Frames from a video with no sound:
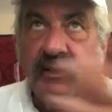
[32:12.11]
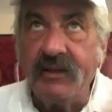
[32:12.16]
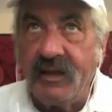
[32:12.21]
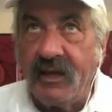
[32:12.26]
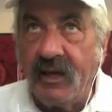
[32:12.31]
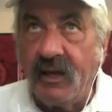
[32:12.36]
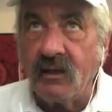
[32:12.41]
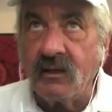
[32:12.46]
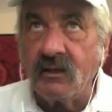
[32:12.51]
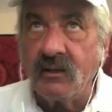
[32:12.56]

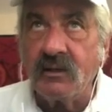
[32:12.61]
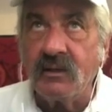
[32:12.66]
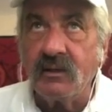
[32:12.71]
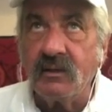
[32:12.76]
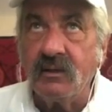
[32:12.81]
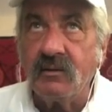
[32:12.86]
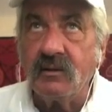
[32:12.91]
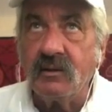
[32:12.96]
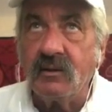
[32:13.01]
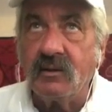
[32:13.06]

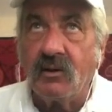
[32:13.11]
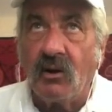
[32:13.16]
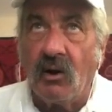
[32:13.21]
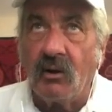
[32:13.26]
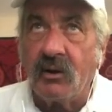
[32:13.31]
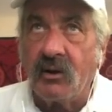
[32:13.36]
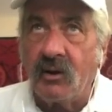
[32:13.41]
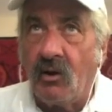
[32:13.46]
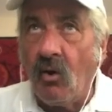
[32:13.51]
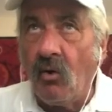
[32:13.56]

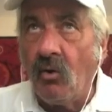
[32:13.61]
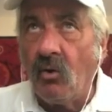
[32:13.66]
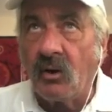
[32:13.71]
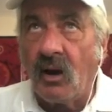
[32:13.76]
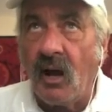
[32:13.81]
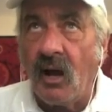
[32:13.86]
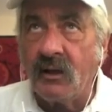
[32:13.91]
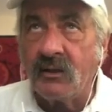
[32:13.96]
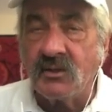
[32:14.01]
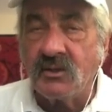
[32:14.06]
go
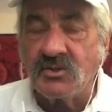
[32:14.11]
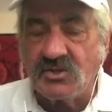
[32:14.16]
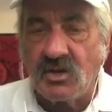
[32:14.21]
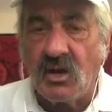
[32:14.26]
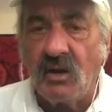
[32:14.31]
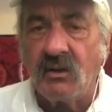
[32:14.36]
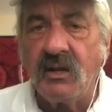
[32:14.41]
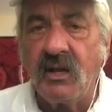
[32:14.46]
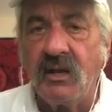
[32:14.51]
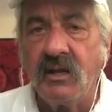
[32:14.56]
onto
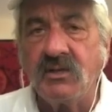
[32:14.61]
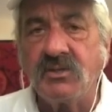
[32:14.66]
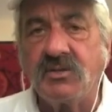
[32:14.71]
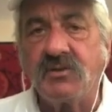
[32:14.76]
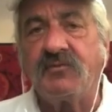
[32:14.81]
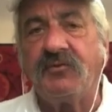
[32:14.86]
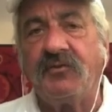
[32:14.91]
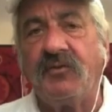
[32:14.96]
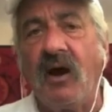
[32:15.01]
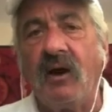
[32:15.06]

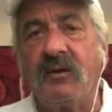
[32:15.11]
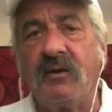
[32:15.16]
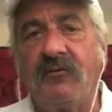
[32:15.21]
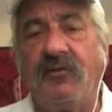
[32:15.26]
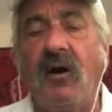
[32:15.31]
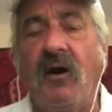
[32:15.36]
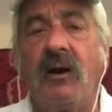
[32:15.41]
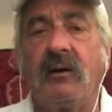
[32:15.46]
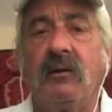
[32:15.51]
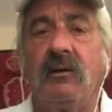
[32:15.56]
Sunday's
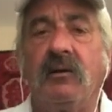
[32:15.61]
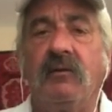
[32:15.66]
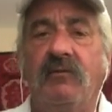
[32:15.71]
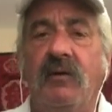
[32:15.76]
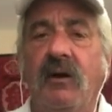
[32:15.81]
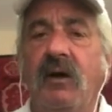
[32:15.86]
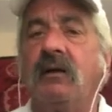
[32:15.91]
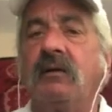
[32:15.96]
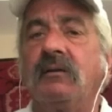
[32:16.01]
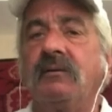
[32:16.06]
final
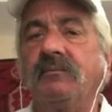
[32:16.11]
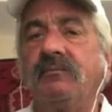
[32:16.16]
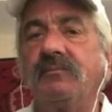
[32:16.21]
event.